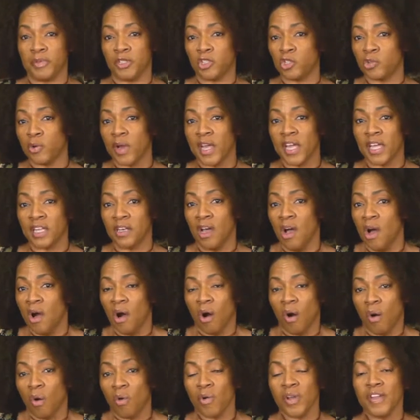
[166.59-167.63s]
betrayed,
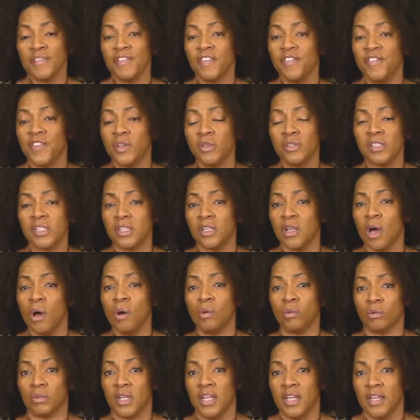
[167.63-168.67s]
or even feels
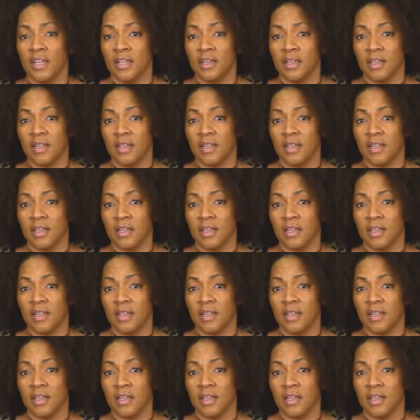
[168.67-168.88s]
alone.